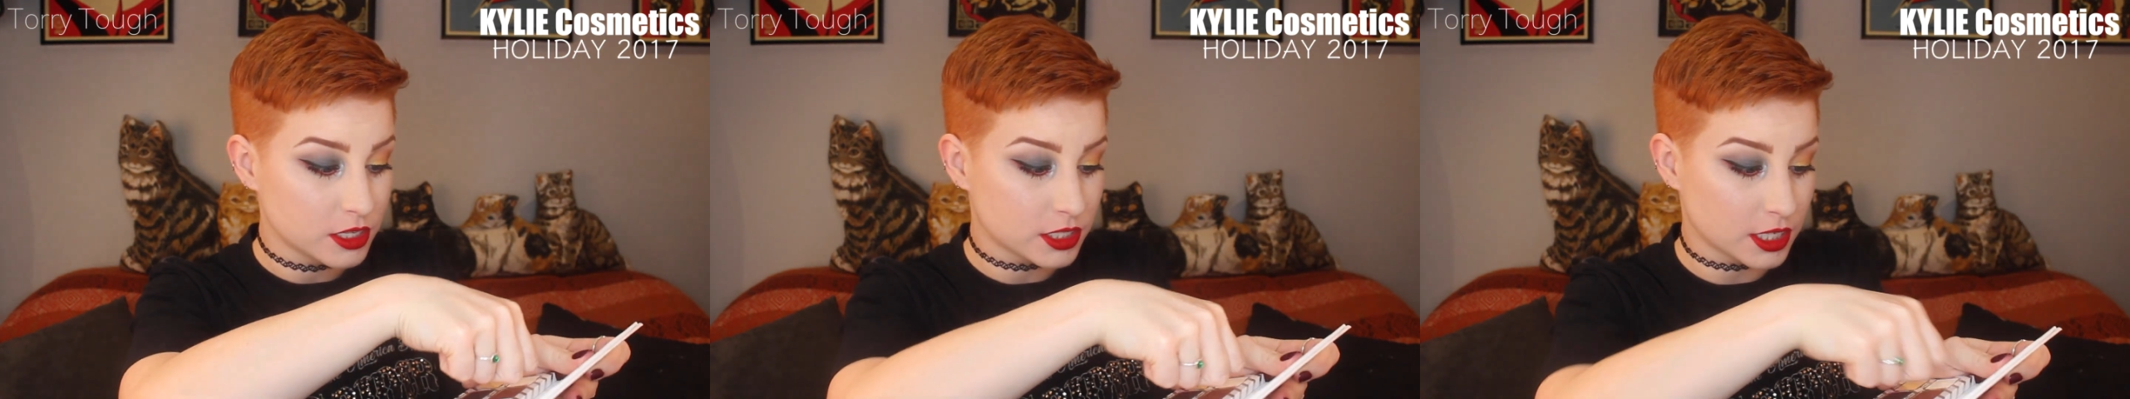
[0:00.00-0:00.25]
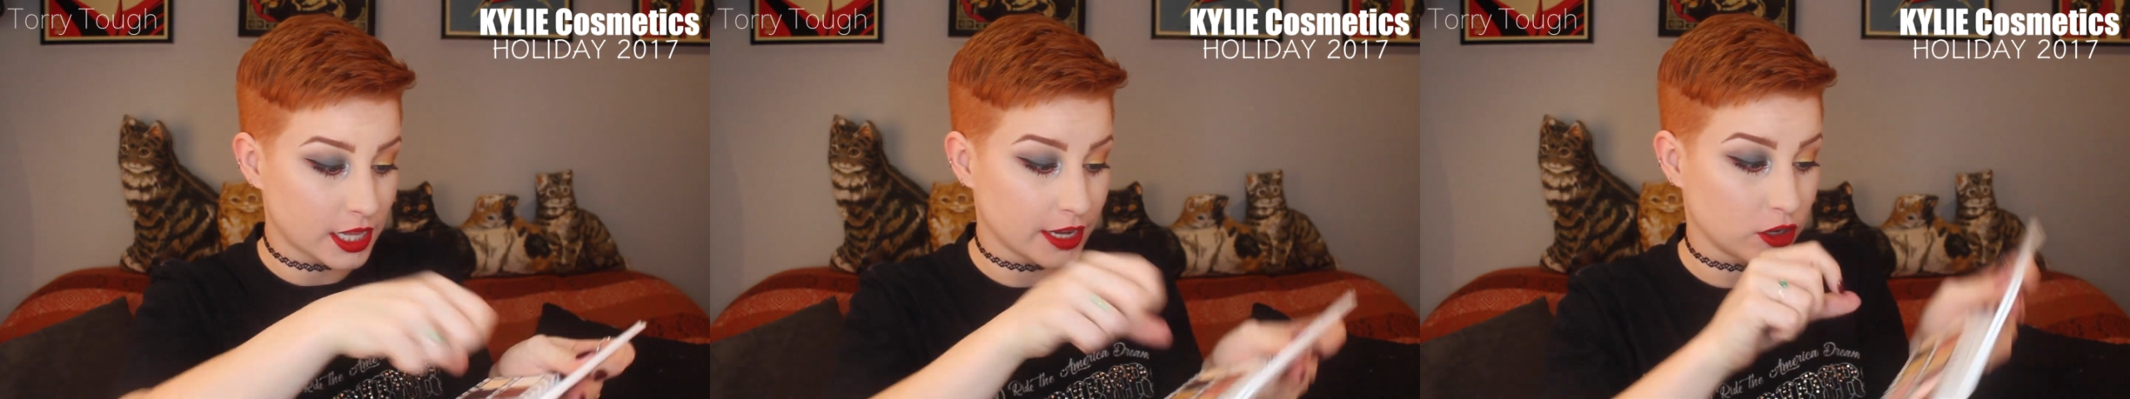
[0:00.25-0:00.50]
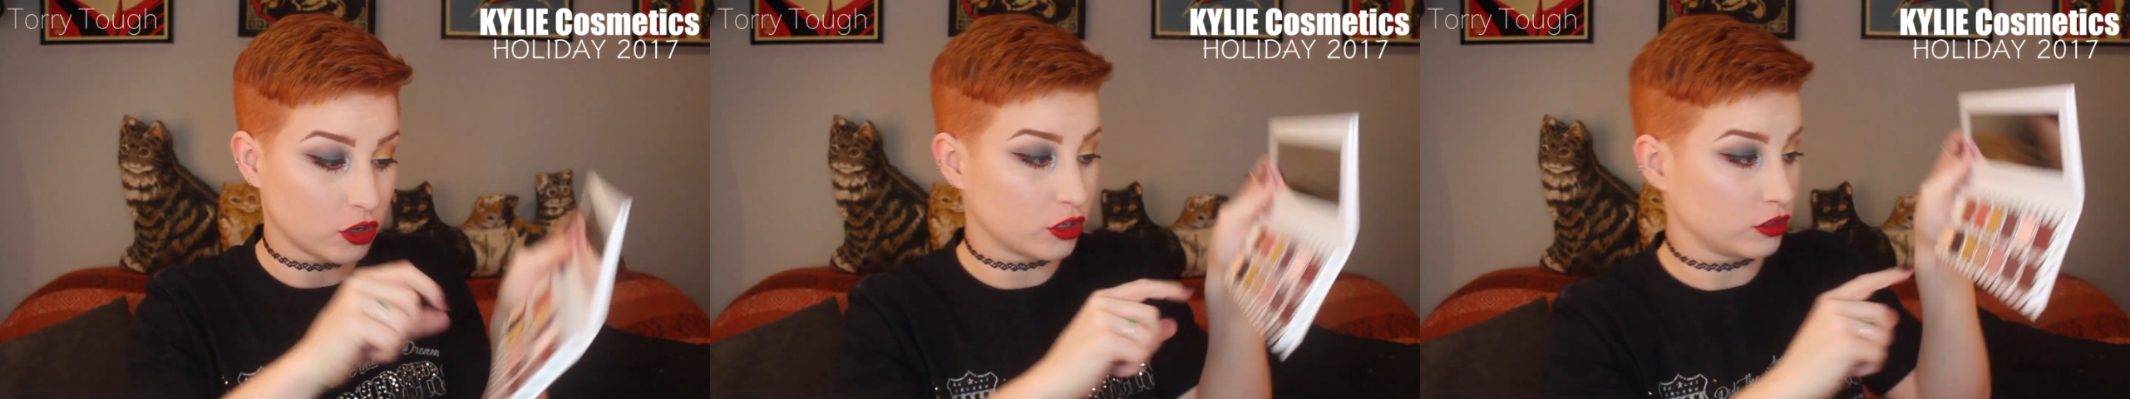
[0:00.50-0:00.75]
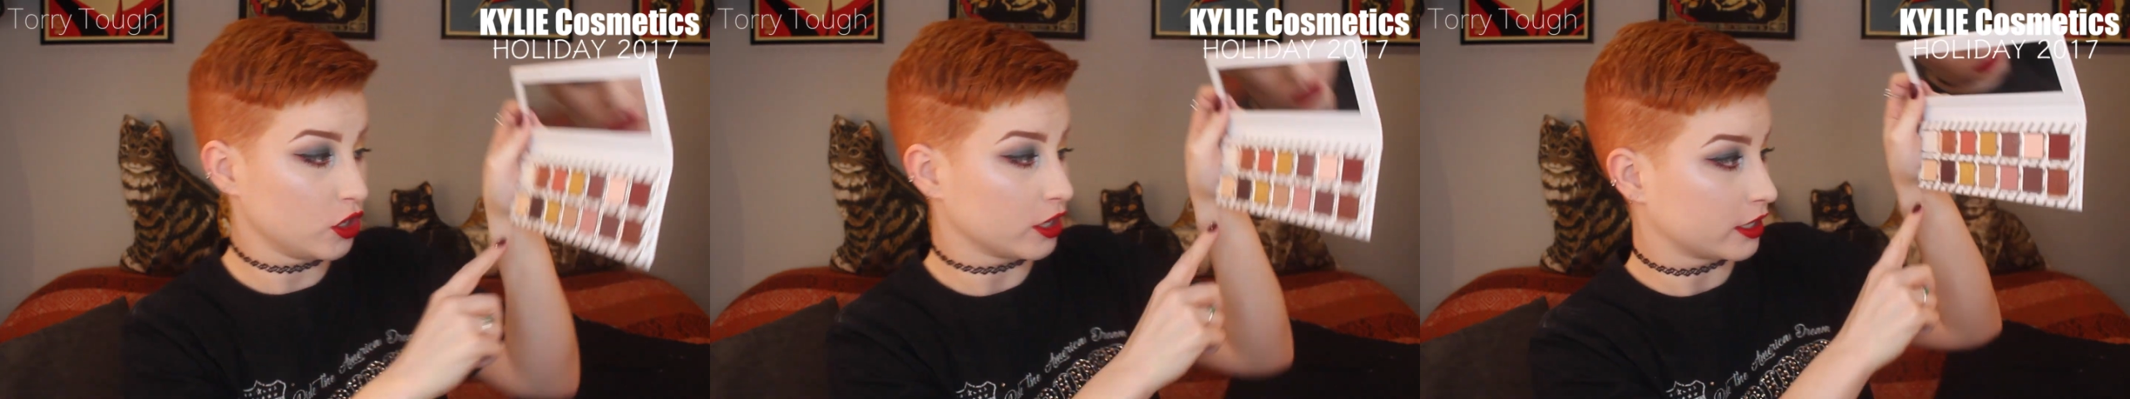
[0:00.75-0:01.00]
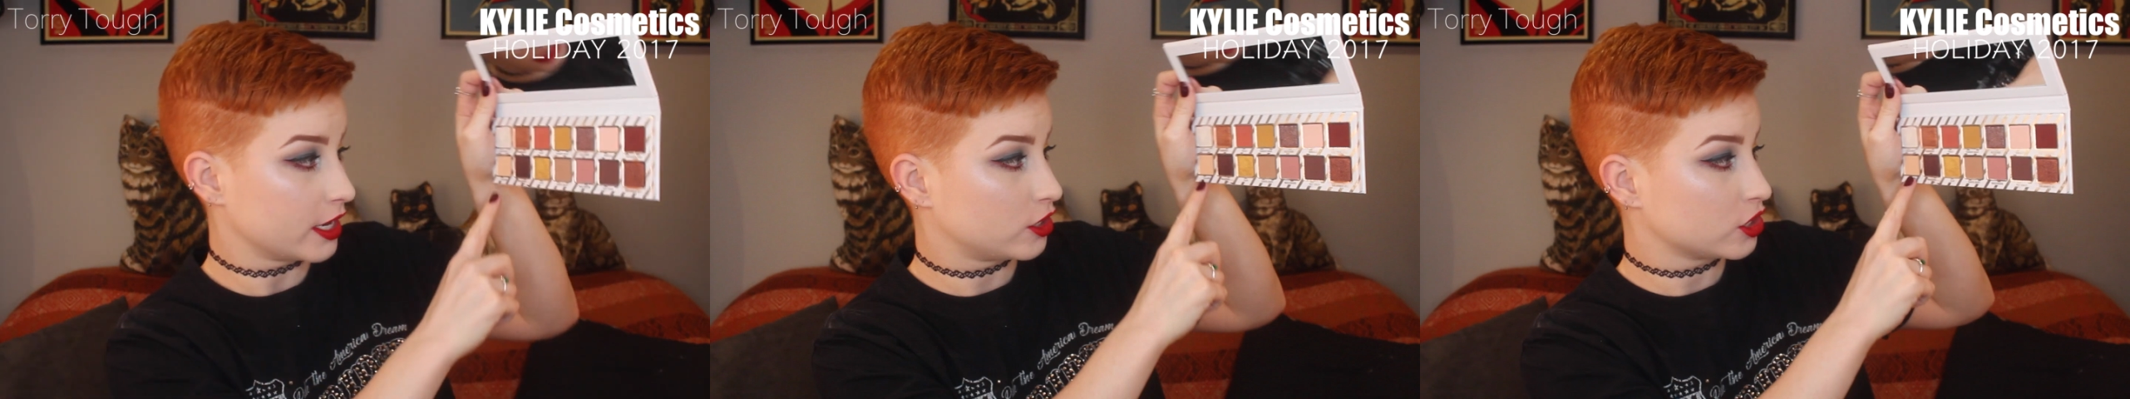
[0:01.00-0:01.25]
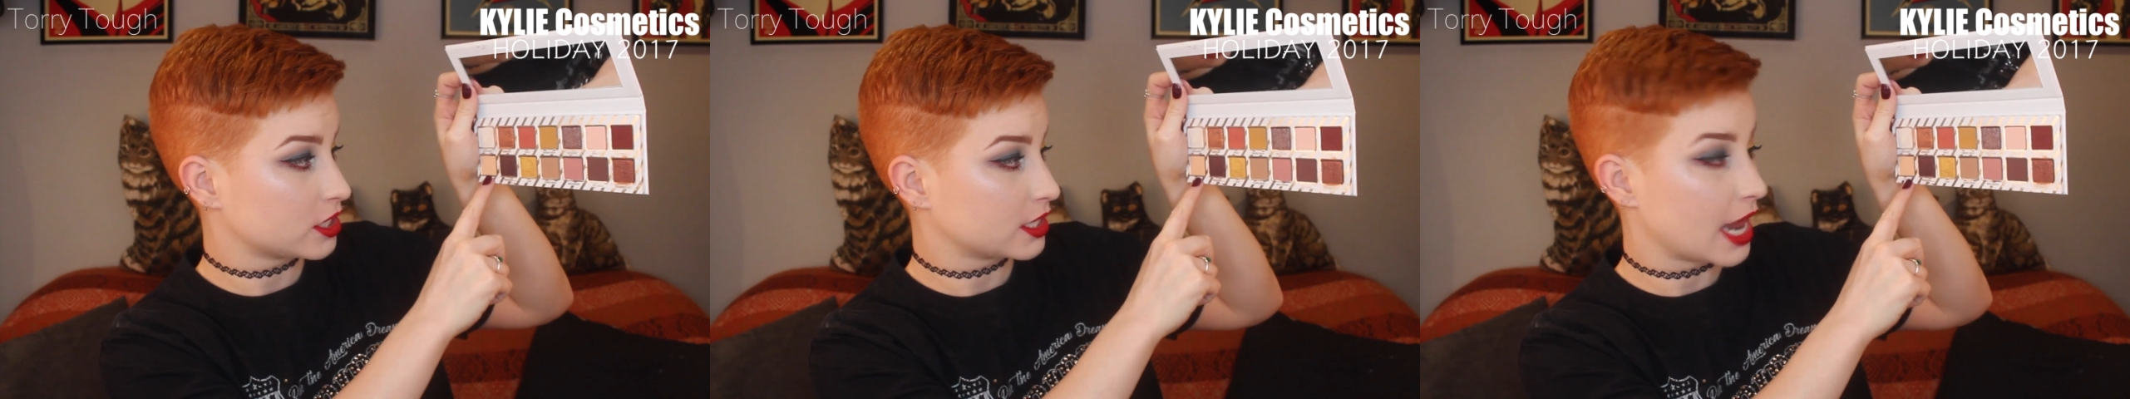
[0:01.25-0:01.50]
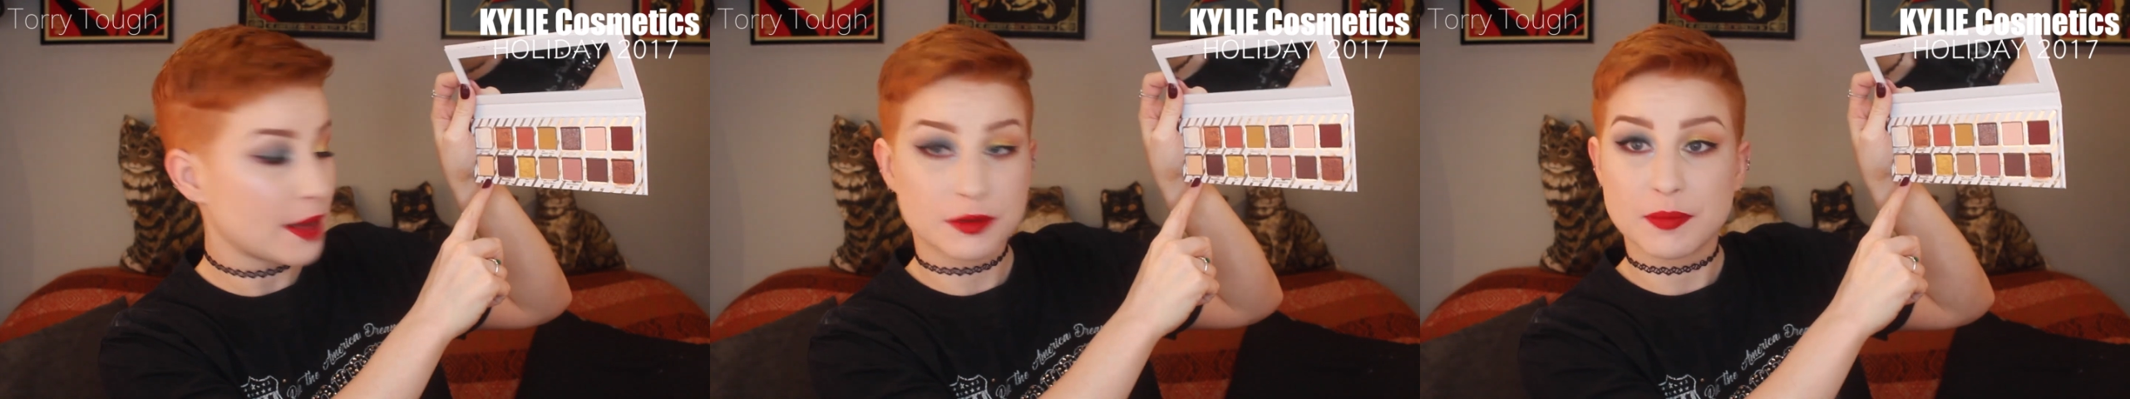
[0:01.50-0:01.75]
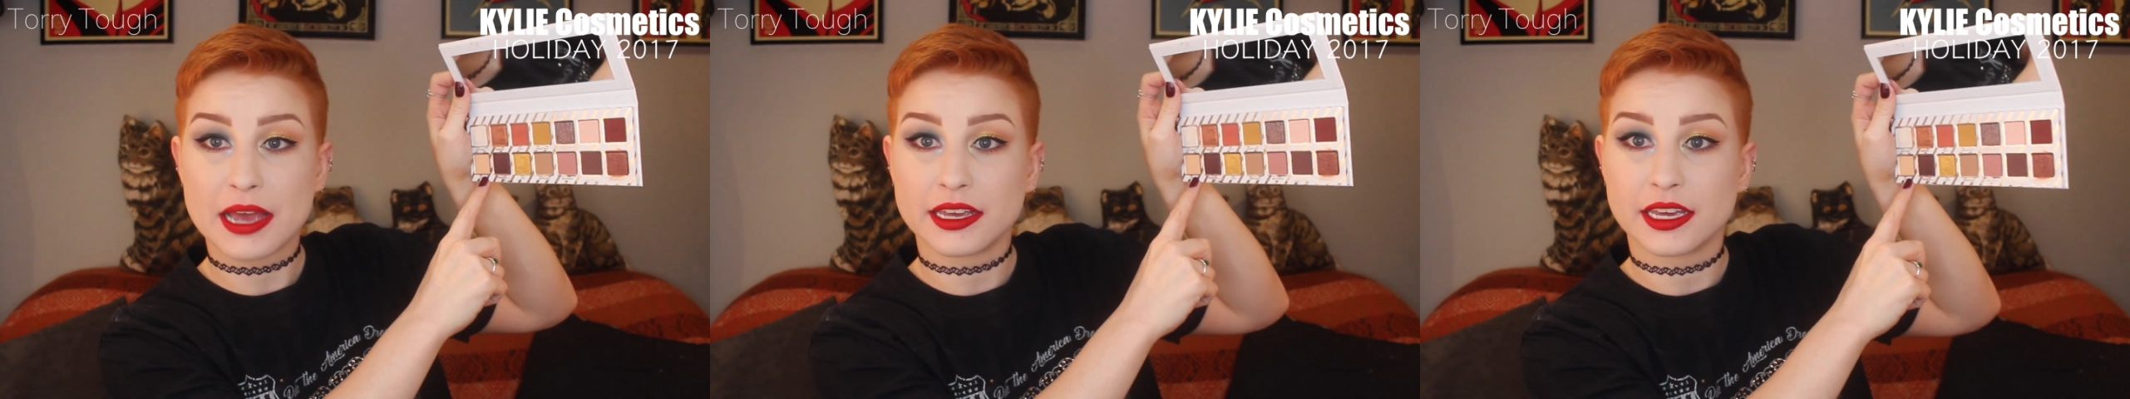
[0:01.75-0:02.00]
to like, look, it just
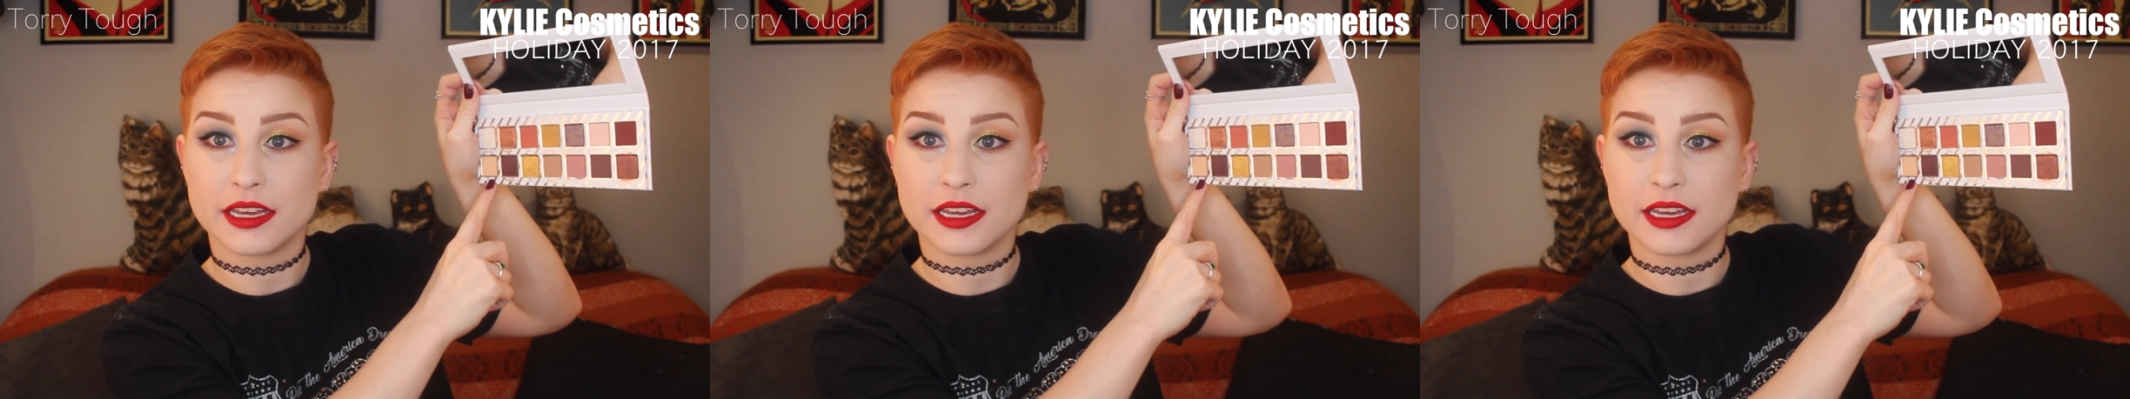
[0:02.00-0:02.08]
slapped back